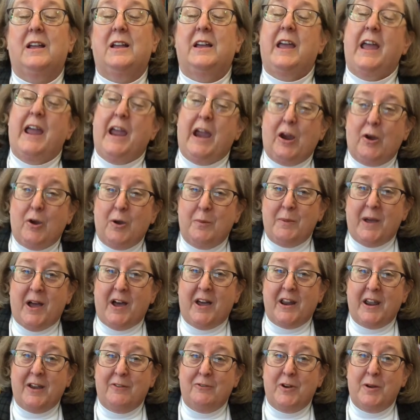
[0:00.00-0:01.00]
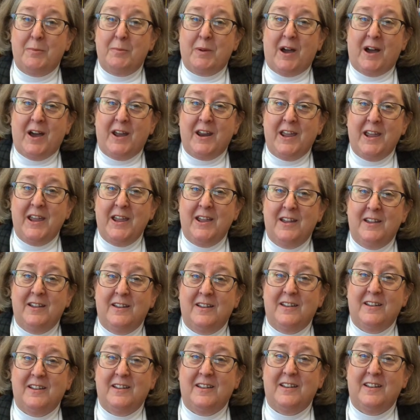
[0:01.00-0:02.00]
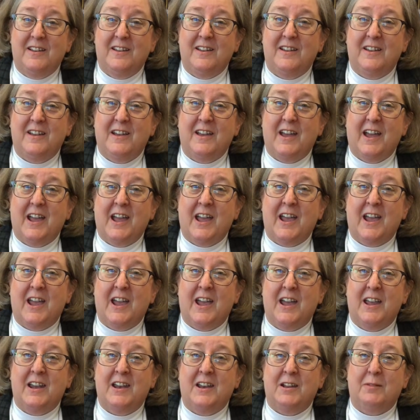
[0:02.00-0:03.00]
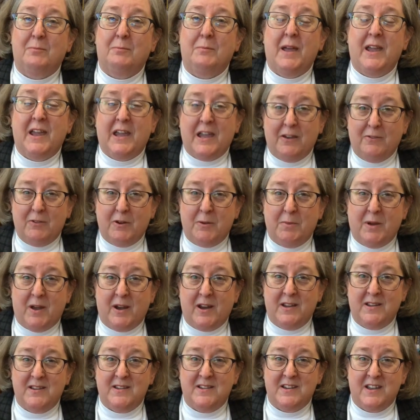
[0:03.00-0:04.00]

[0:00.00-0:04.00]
care about everybody and make everybody's